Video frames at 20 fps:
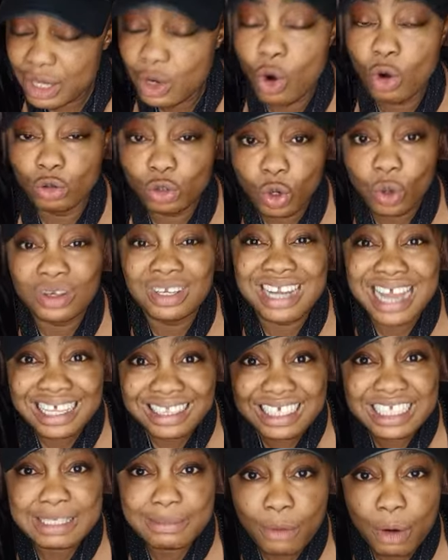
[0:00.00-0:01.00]
Oh Lord, let
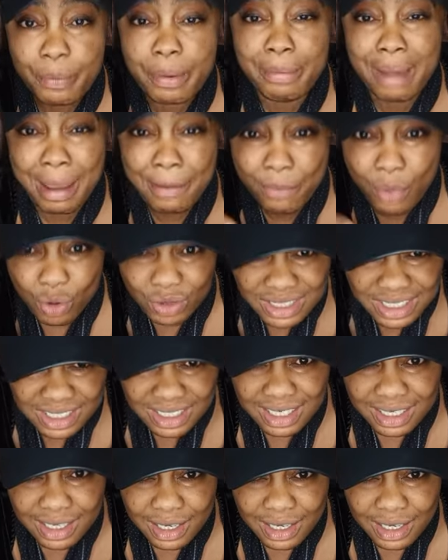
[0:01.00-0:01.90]
this month be my month.